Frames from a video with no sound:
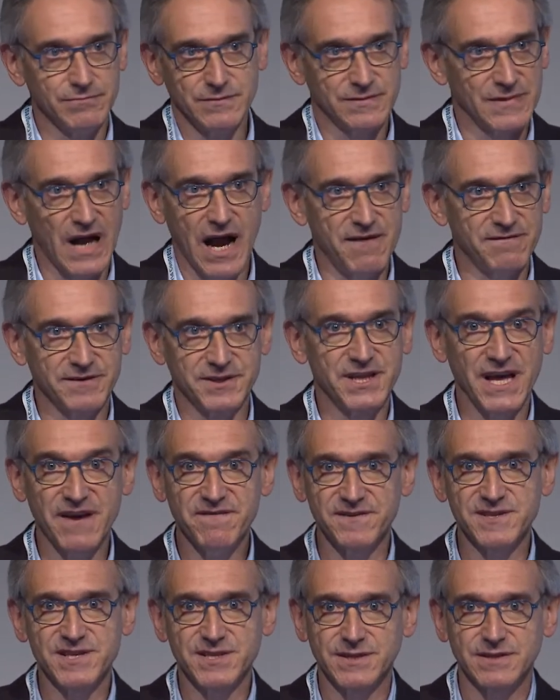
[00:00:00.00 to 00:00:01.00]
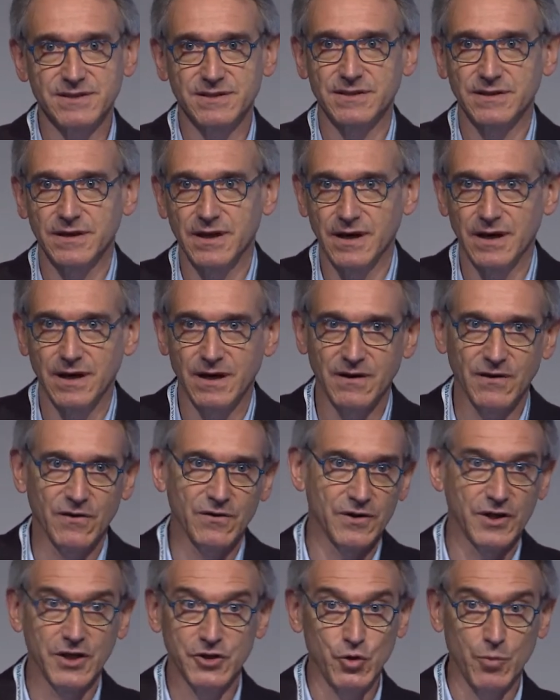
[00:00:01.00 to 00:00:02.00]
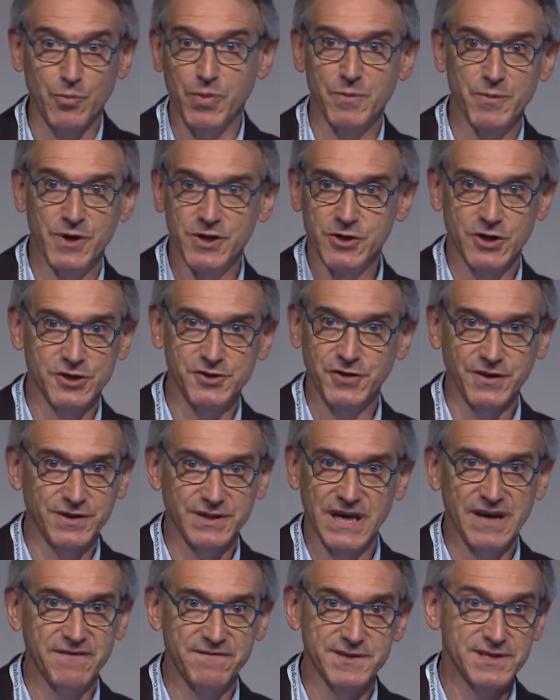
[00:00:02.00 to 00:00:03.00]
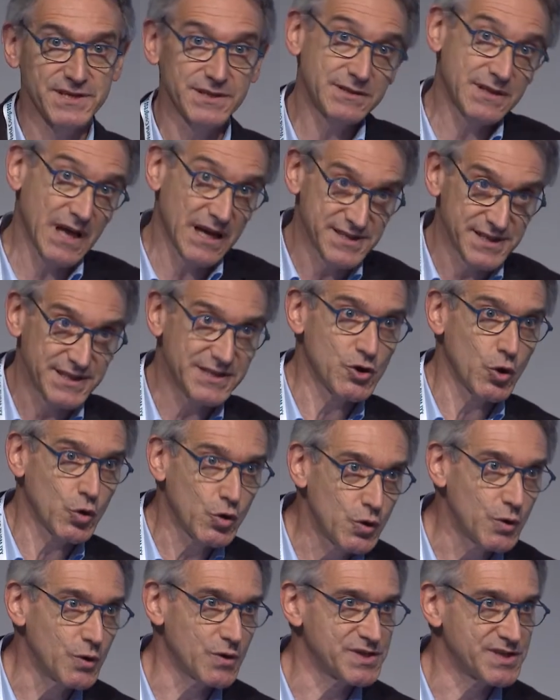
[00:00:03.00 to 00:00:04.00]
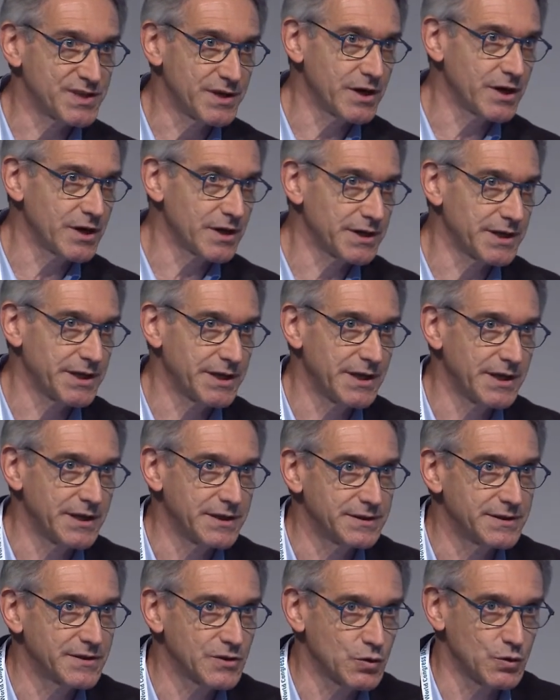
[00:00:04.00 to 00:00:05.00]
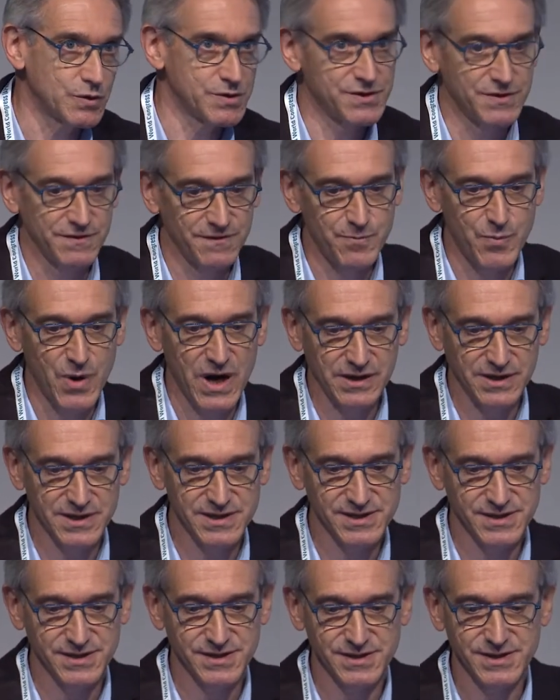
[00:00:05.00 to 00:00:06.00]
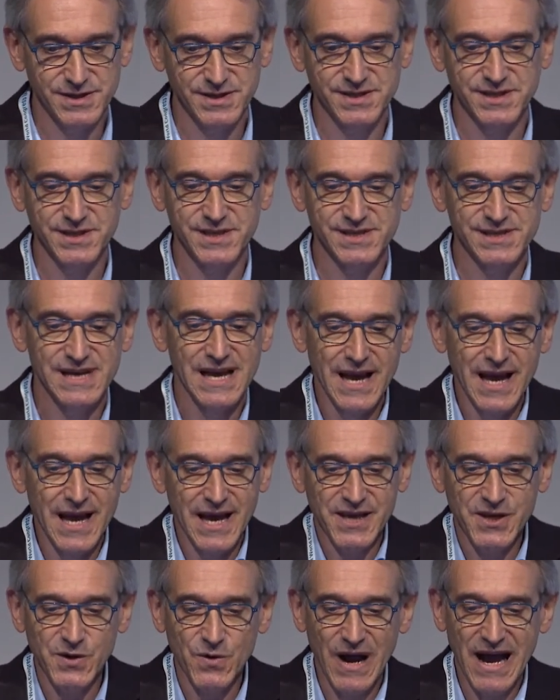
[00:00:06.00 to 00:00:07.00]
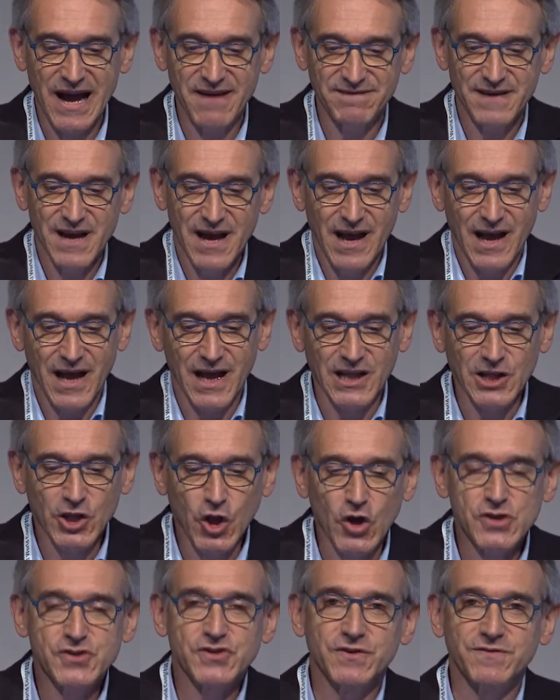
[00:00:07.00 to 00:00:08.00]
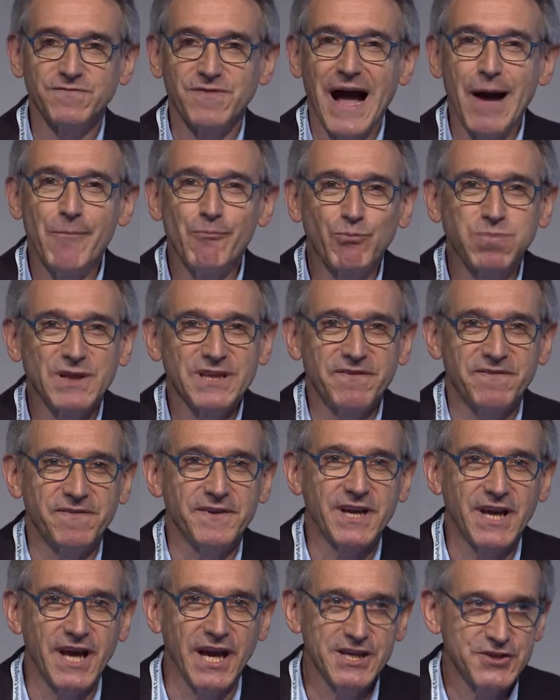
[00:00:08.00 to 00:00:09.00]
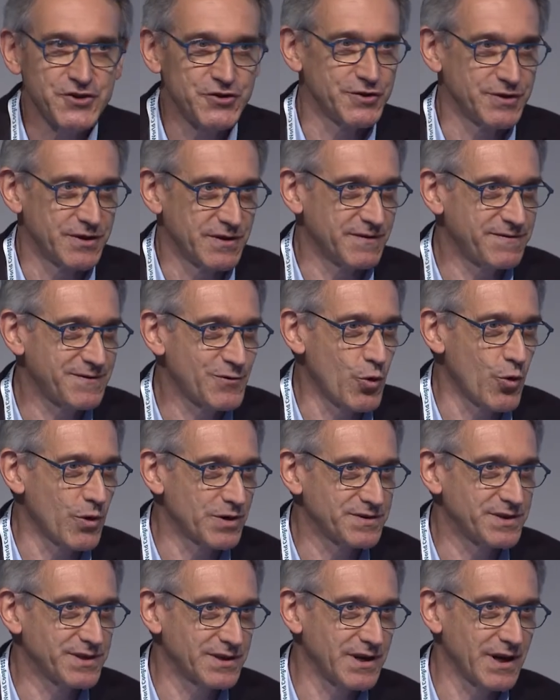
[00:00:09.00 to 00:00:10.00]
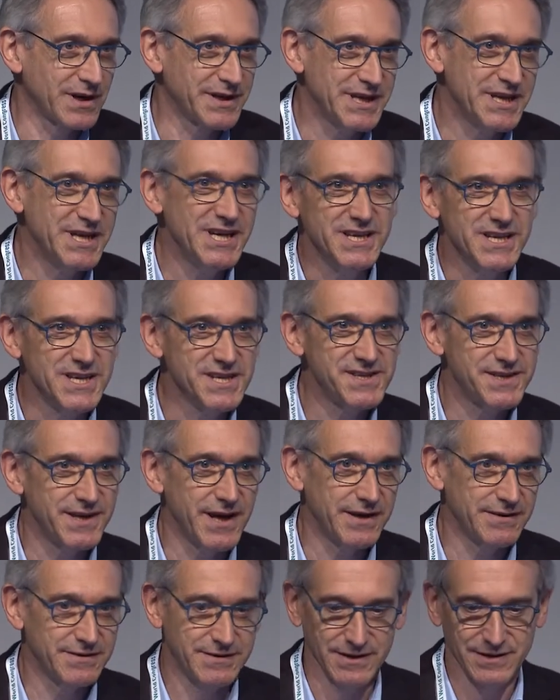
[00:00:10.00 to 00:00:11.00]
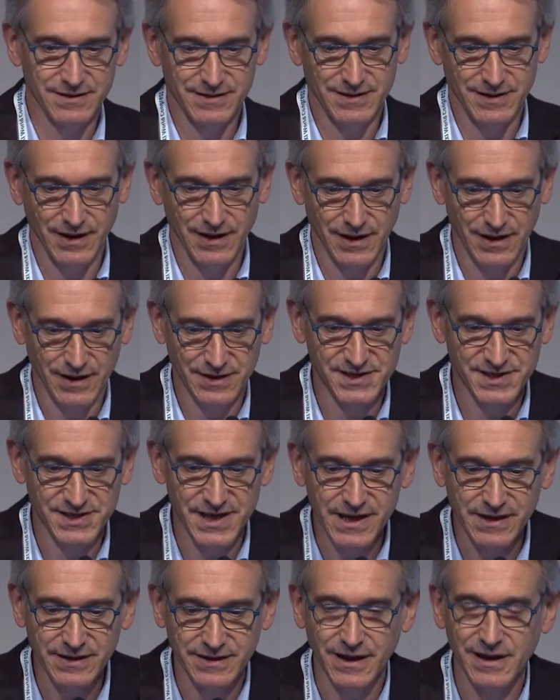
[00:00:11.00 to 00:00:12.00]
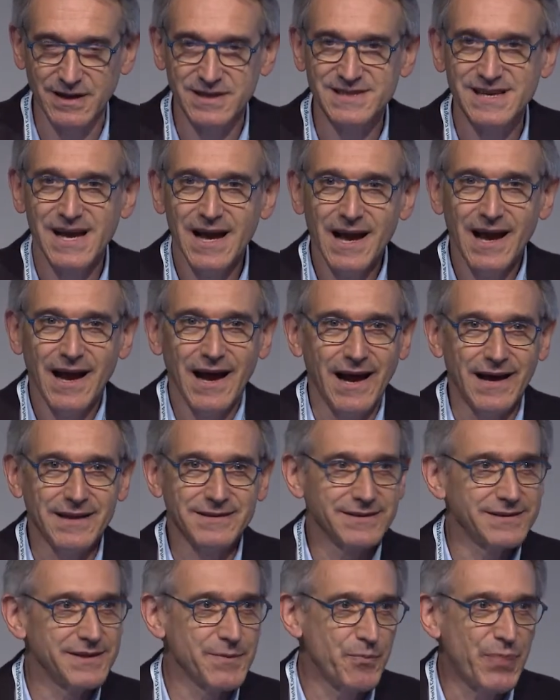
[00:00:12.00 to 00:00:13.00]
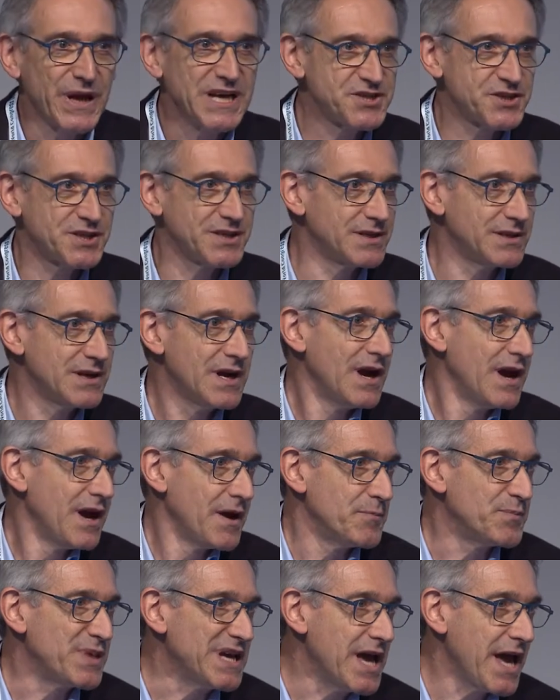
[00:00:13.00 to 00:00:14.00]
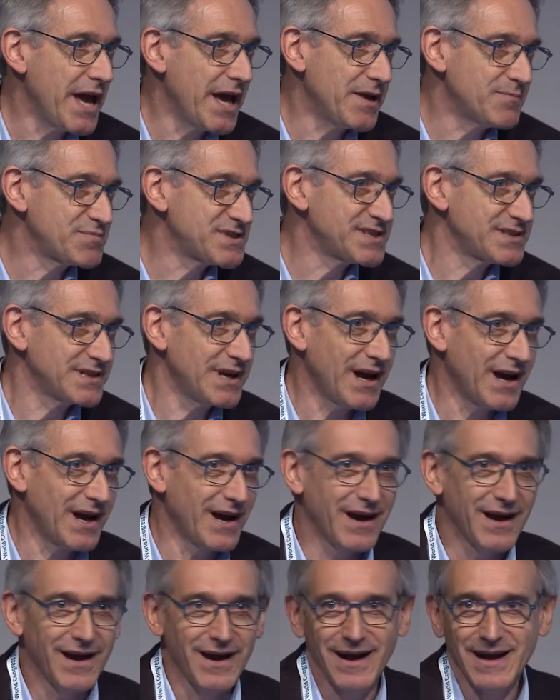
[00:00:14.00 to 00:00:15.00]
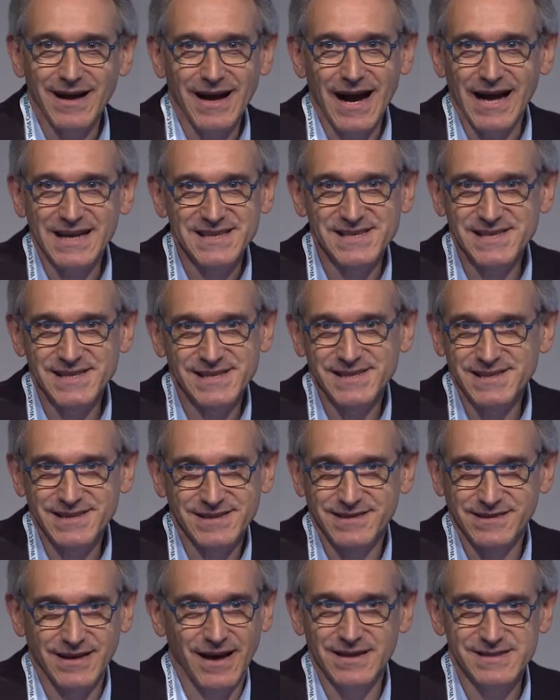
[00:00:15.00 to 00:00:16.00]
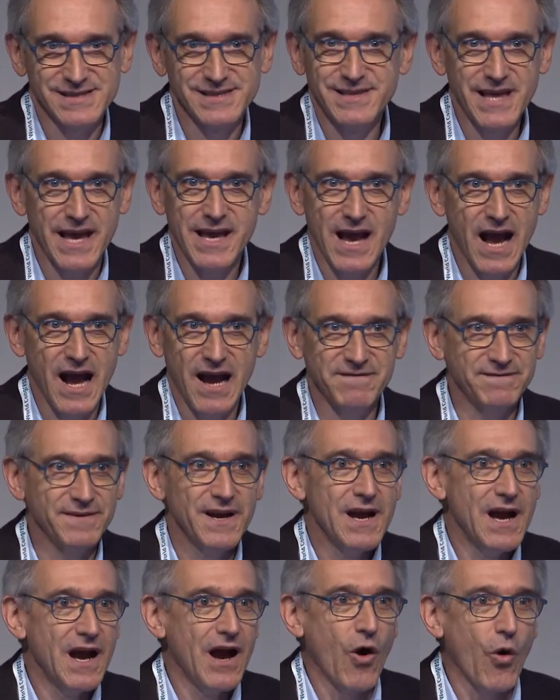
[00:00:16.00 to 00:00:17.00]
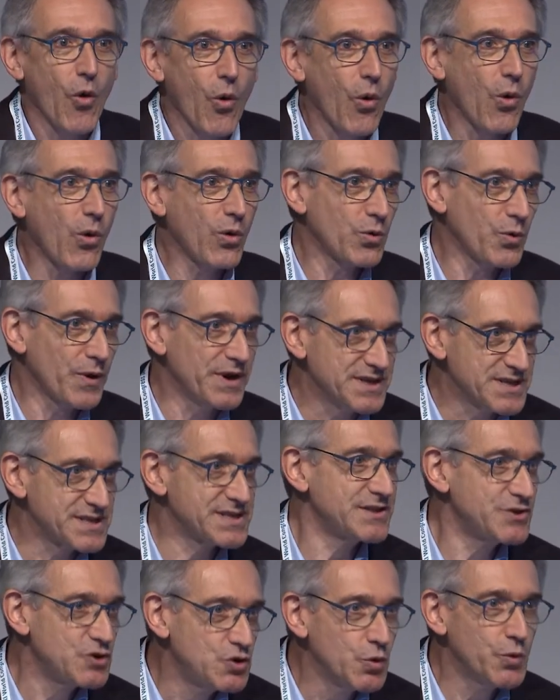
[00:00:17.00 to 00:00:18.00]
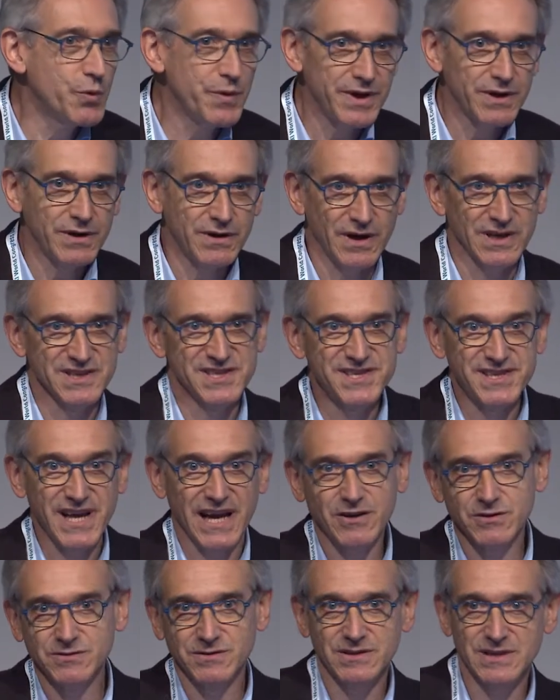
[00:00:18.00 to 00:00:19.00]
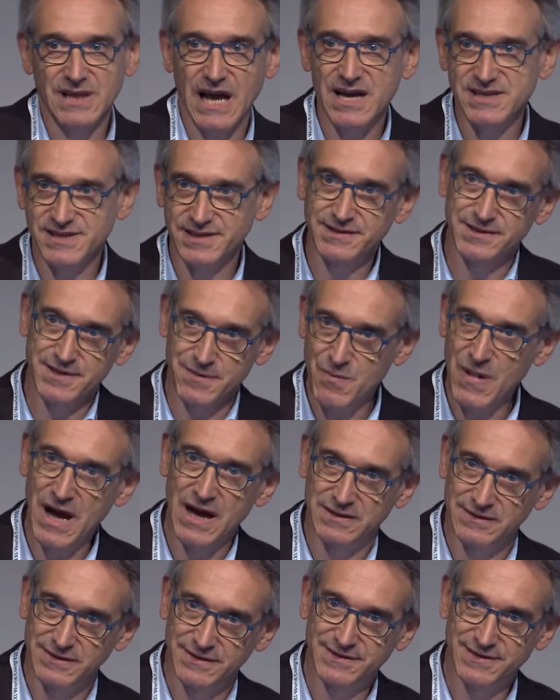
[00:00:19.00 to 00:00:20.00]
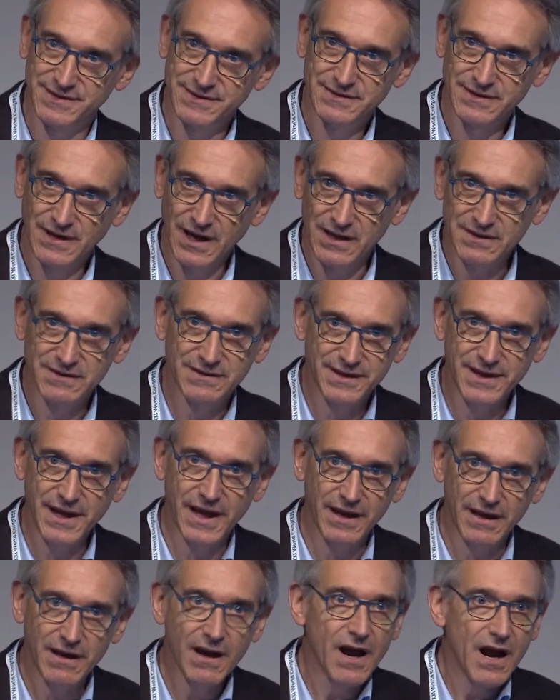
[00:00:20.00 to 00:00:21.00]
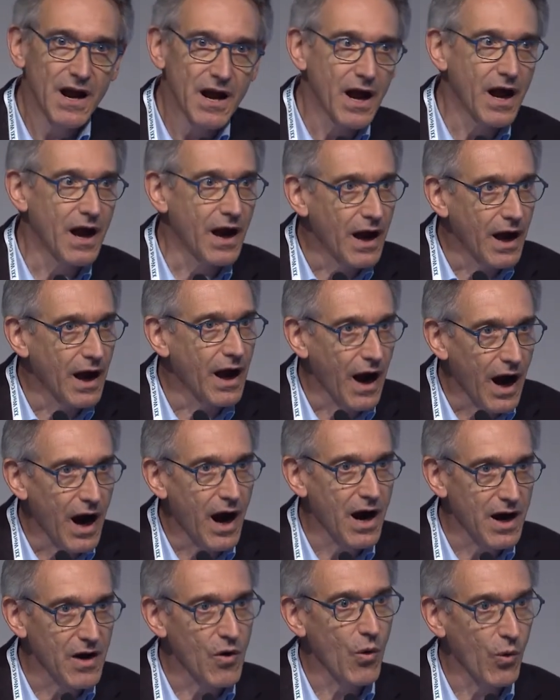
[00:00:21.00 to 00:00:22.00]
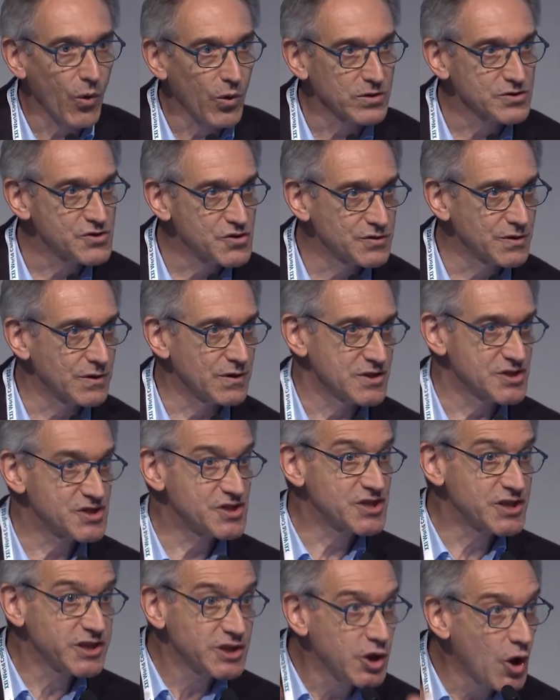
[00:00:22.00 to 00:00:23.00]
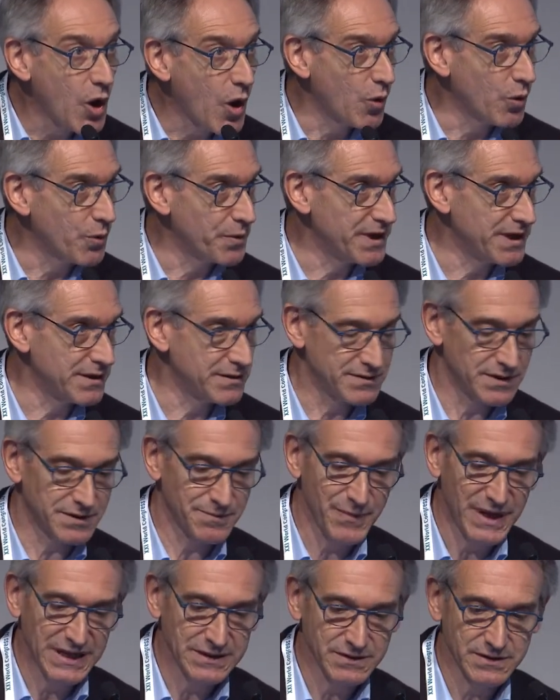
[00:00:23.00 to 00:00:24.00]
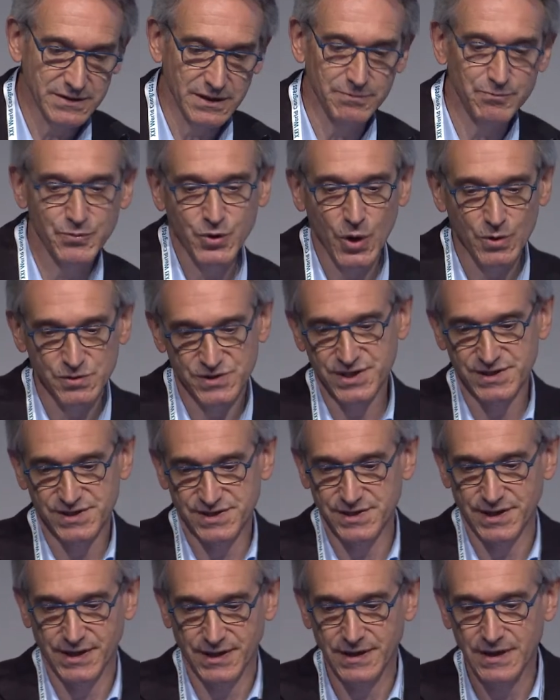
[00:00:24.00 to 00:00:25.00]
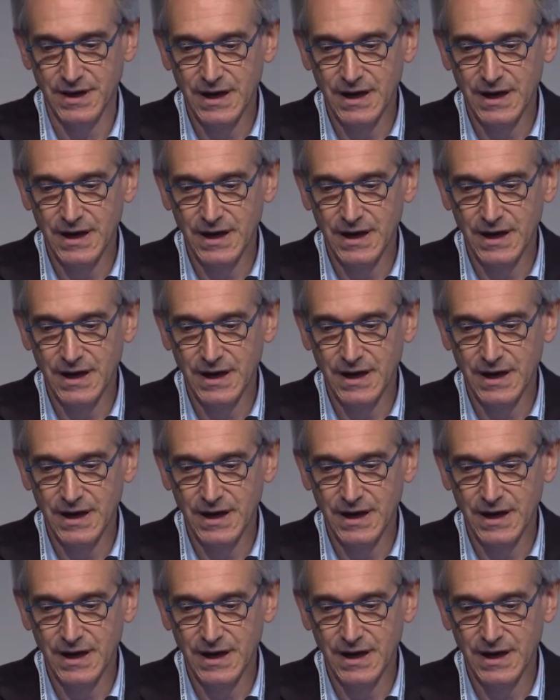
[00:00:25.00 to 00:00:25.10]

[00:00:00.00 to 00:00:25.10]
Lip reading: have a deficit, or a dopaminergic deficit, as it occurs early in the course of Parkinson's disease, you have a loss of amplification of cortically initiated signals, and the patient behaves as they have always doing a second task demand, and they are also slow in their mental processing.